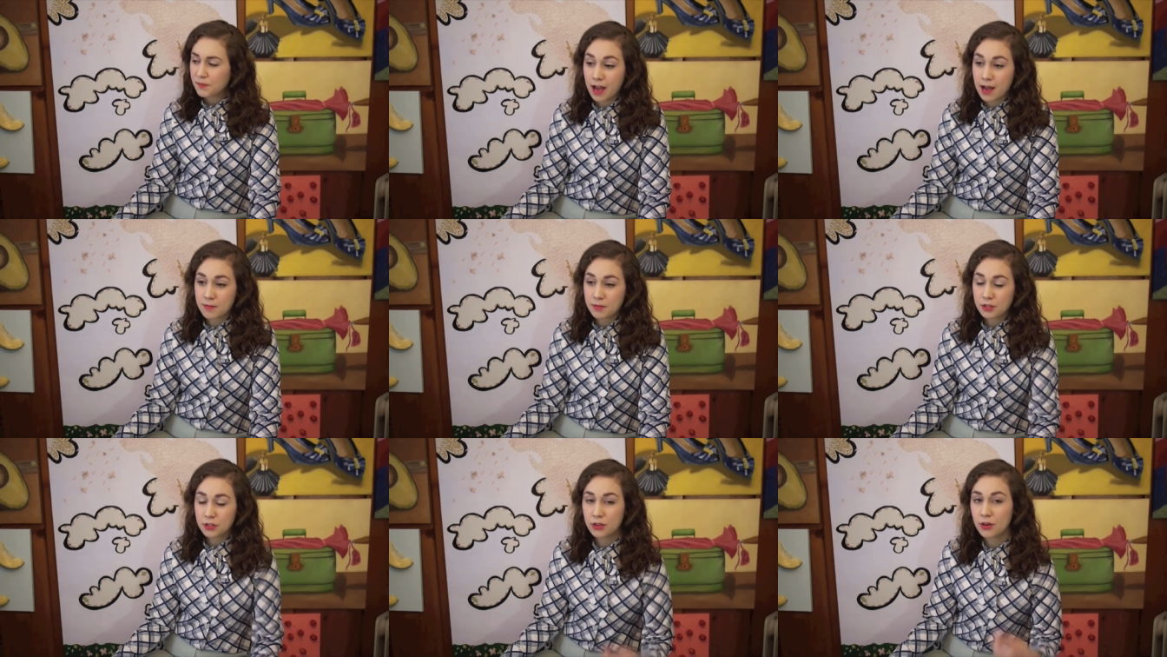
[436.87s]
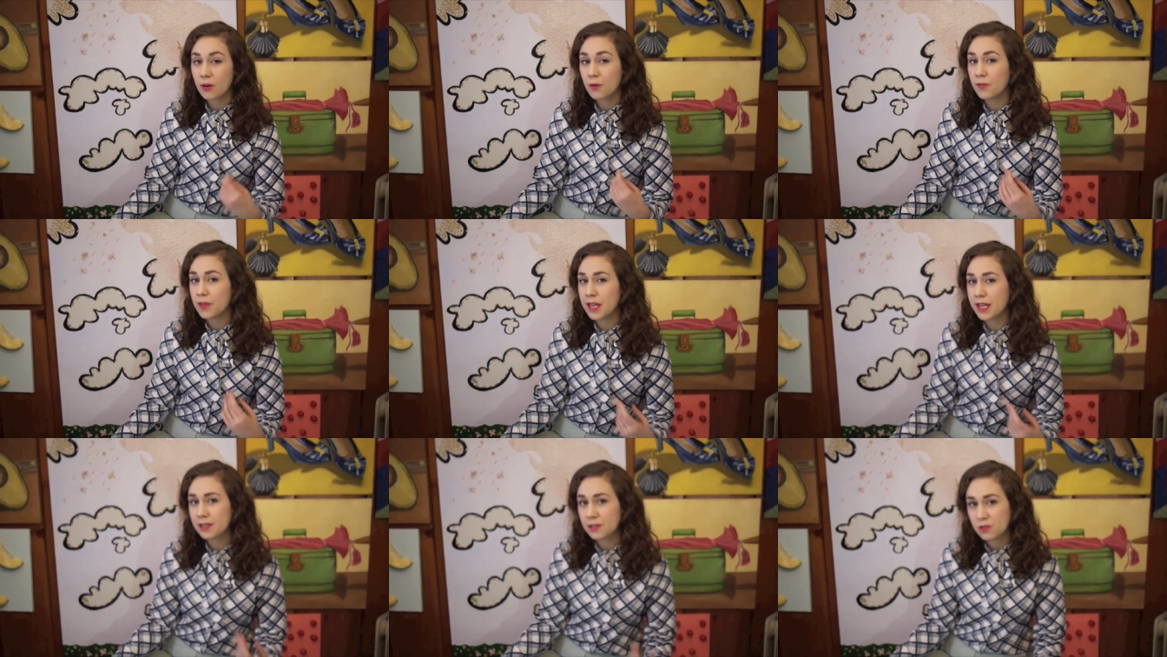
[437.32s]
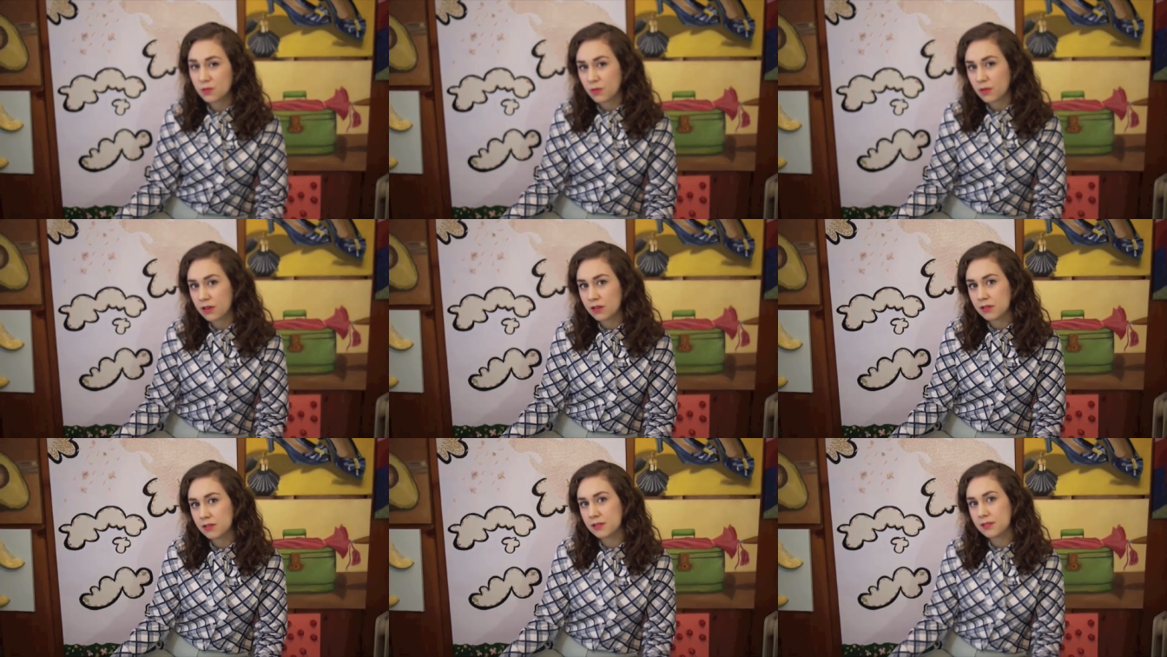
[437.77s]
I'm sure it only gets
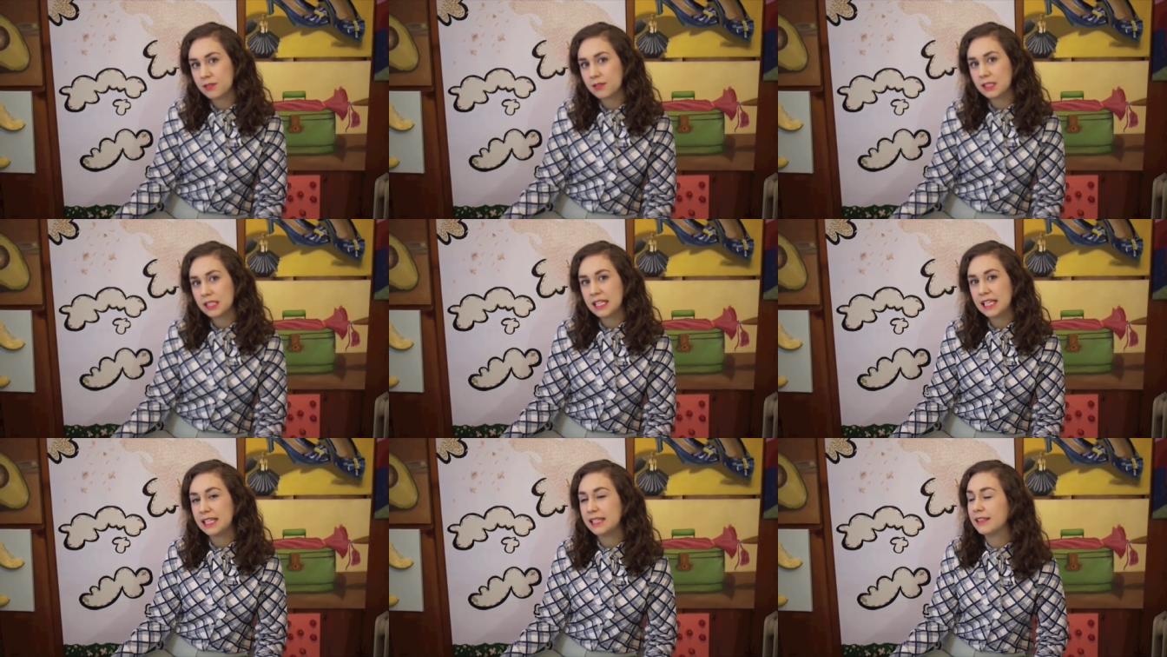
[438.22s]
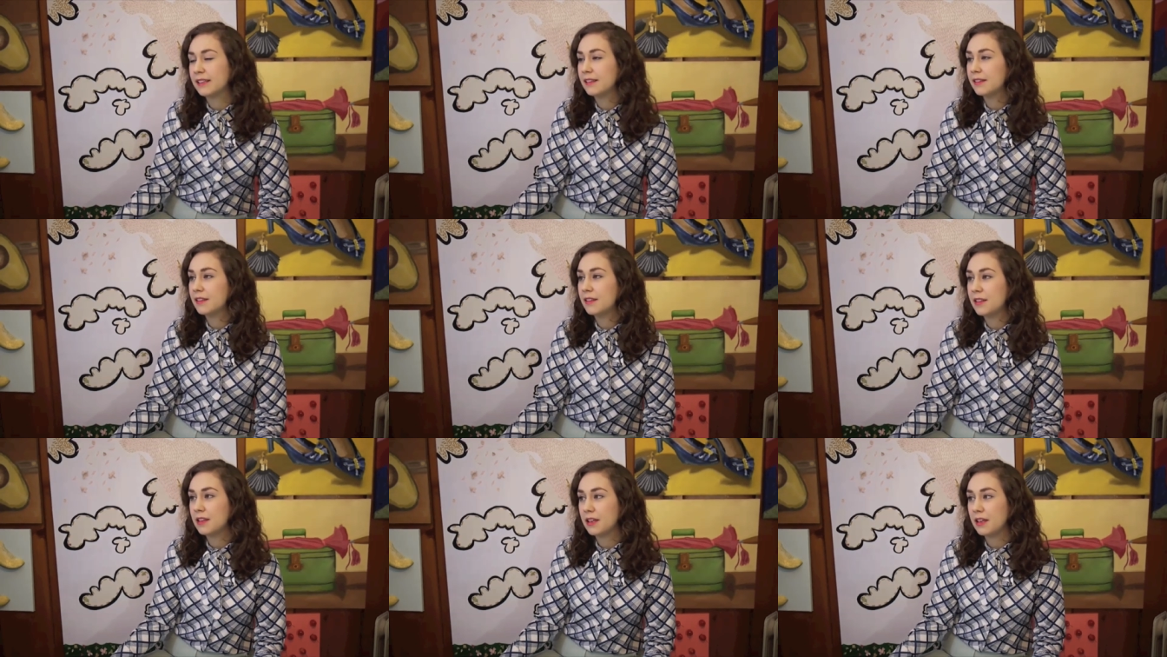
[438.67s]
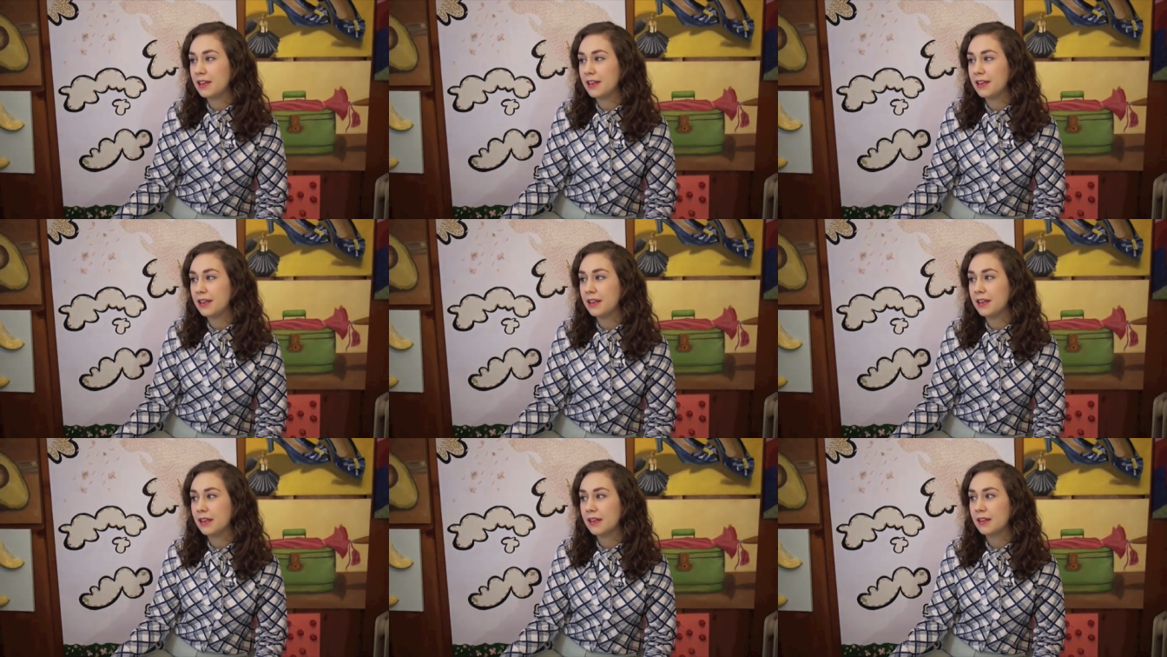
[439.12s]
worse in
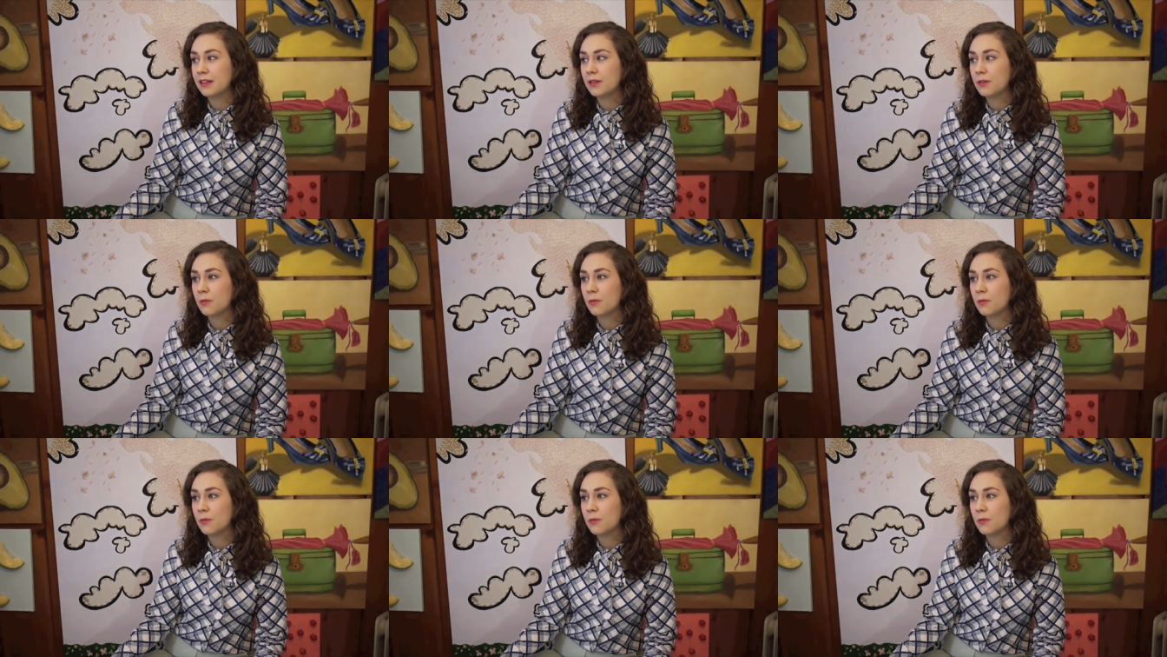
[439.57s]
the